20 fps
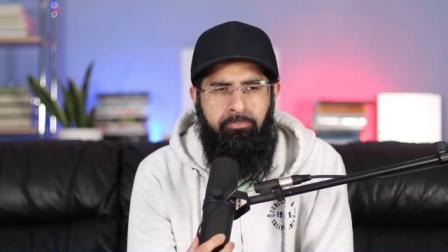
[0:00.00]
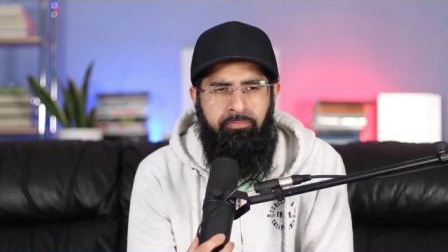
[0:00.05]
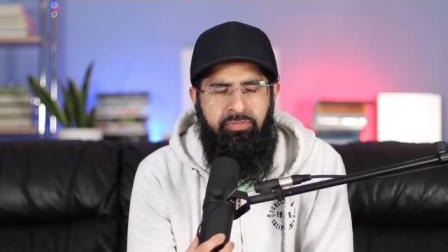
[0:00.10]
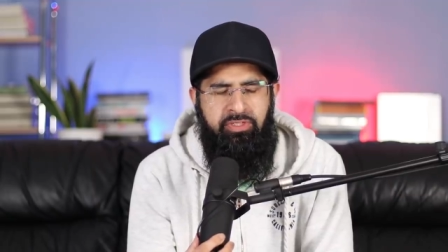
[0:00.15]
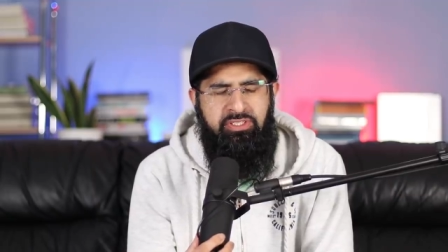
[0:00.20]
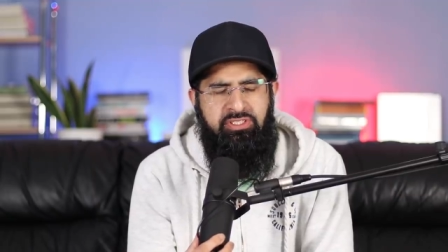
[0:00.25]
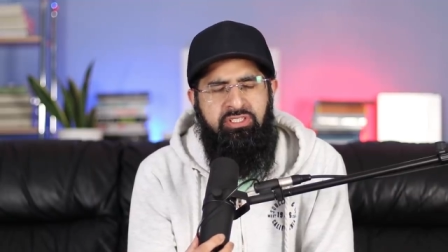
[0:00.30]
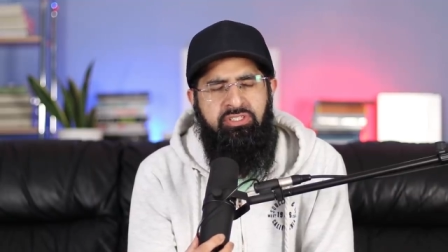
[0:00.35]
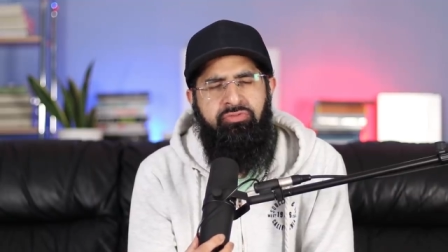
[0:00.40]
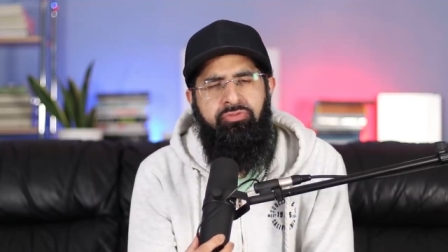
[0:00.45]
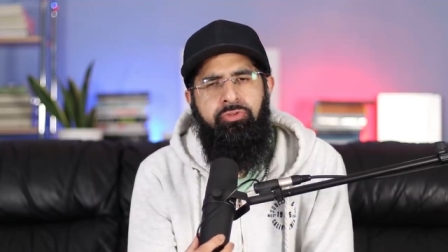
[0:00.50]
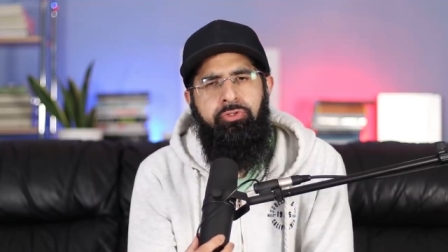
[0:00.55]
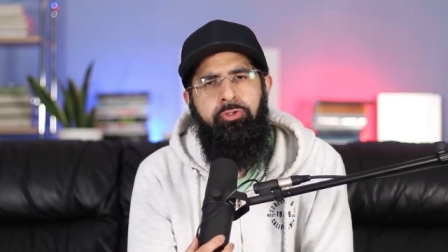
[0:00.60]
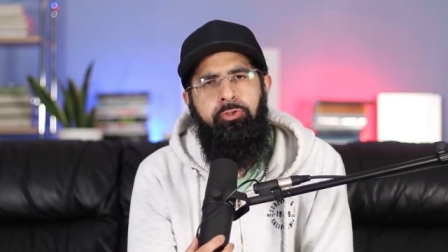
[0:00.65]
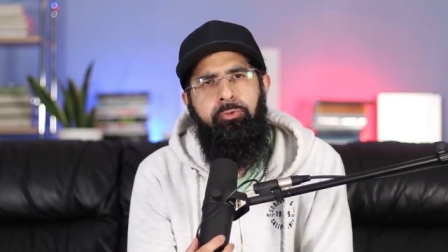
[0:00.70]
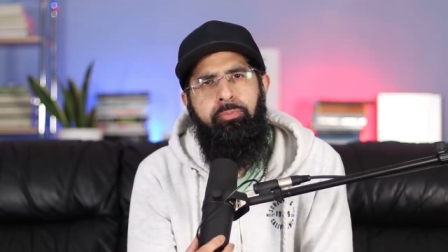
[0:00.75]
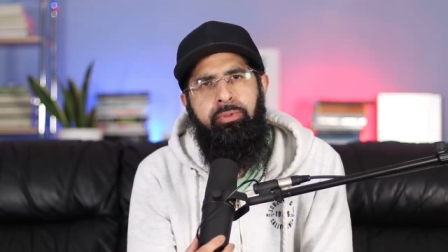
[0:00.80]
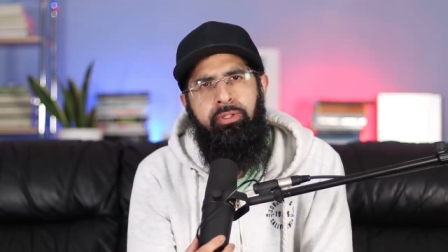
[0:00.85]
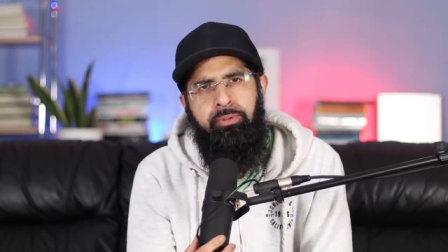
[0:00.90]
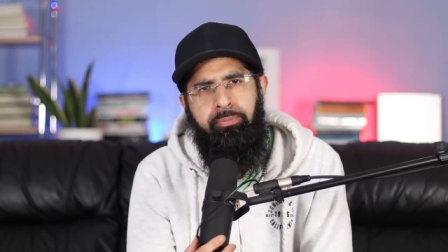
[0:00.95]
this is for
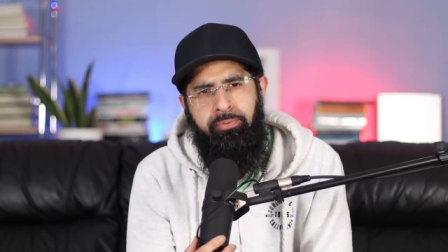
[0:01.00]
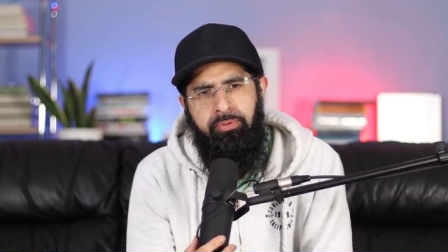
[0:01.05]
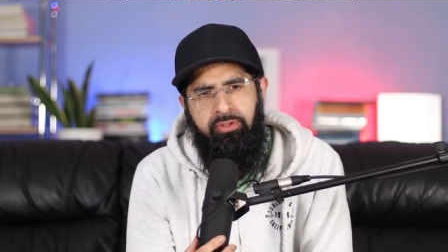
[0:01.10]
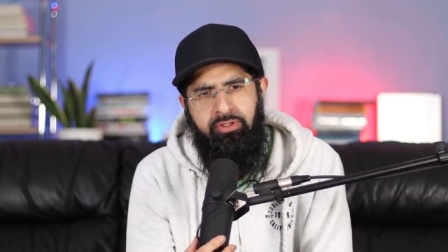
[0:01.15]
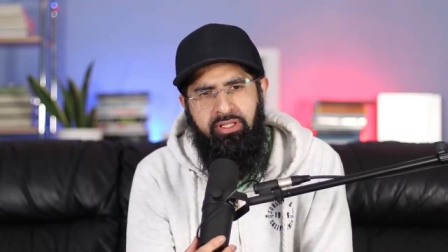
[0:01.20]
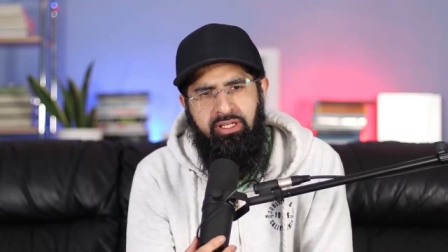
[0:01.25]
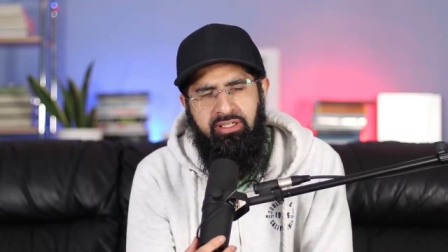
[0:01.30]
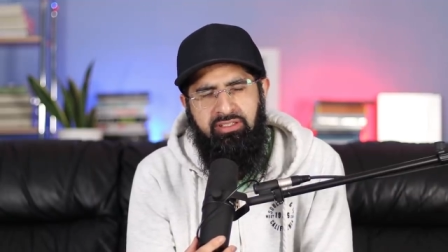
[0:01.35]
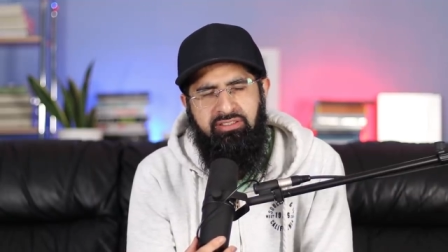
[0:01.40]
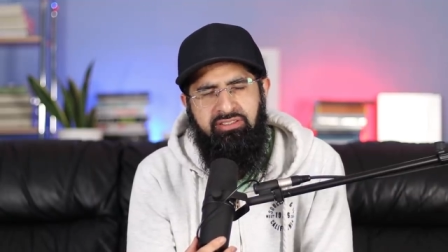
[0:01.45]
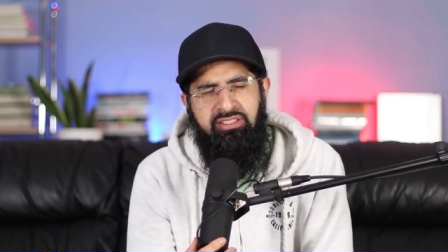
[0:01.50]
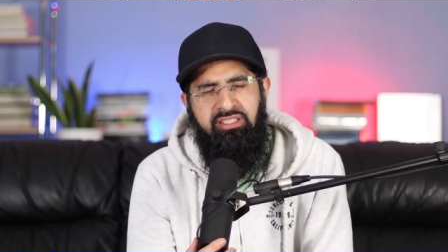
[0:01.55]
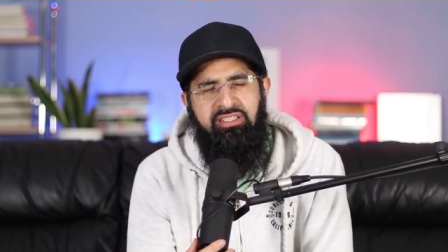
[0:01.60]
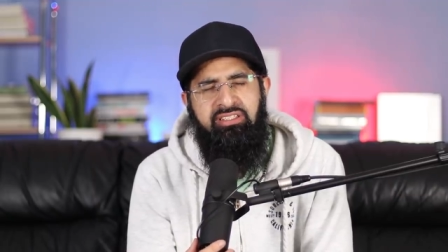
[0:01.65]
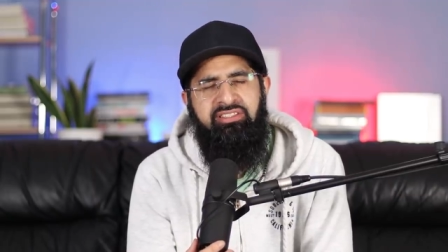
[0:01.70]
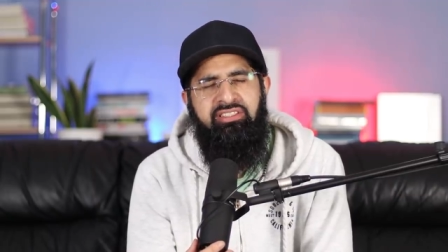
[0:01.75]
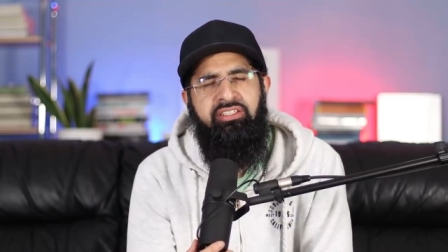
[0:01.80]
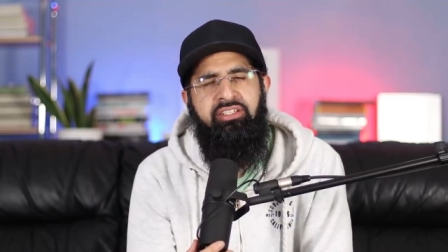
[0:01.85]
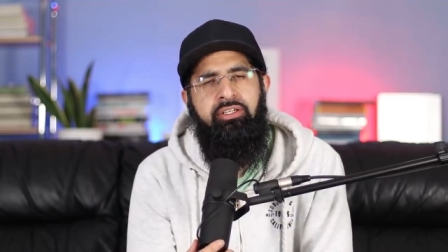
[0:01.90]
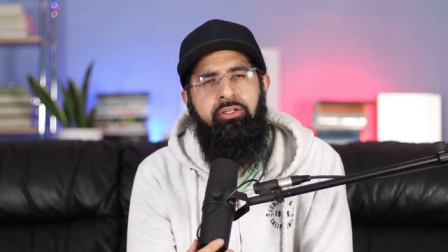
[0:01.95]
you people that are still
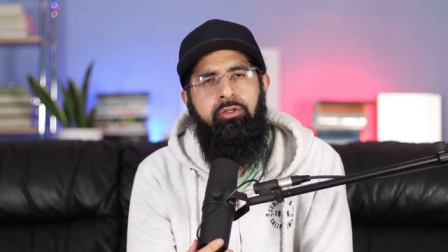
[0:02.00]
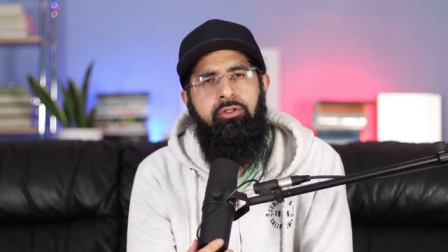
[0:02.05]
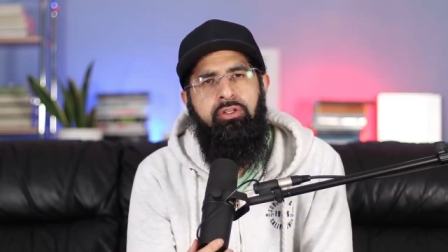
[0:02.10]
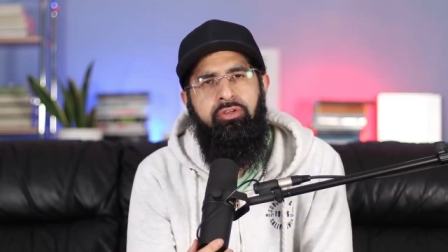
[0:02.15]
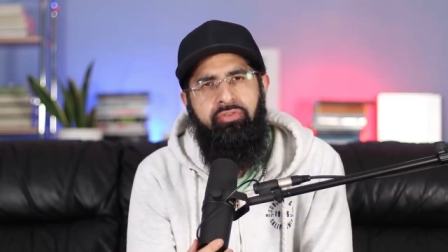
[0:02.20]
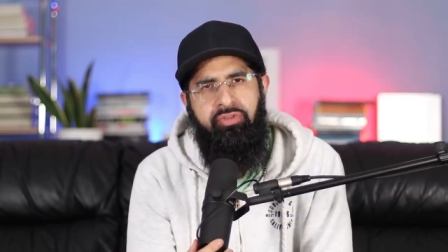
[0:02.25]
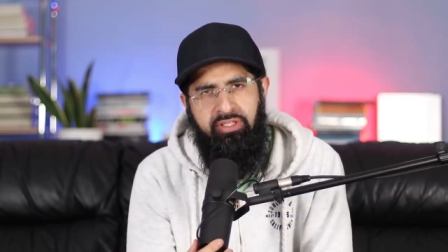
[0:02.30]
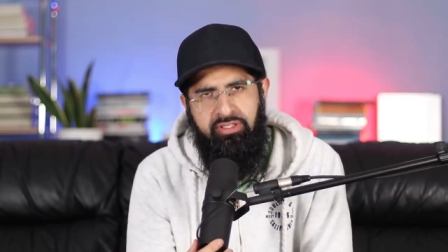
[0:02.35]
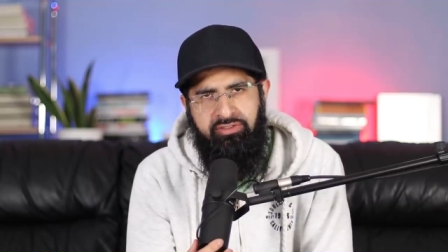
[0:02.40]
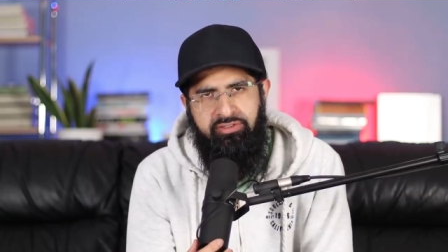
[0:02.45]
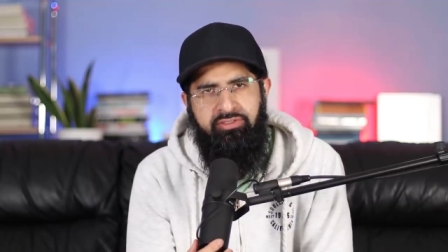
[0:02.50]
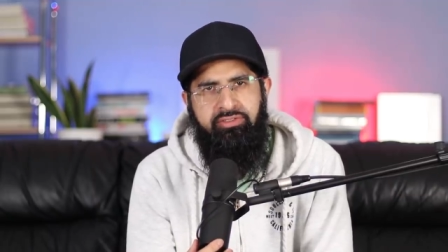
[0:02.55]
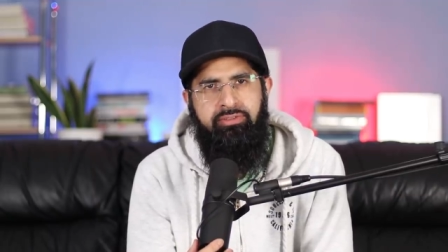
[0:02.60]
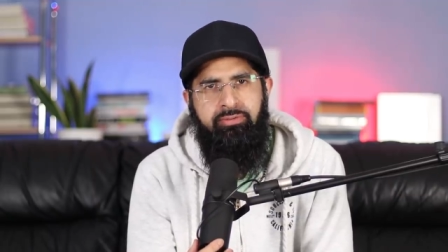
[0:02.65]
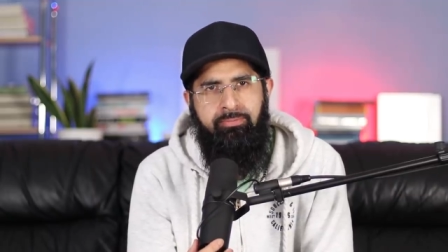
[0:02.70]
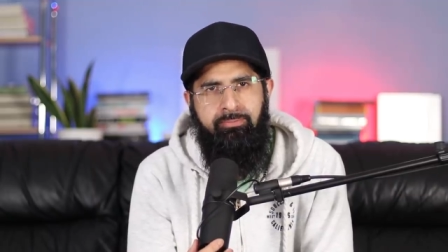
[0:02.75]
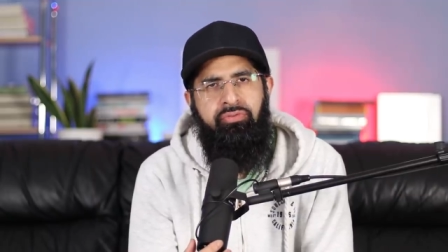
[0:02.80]
sitting on the fence.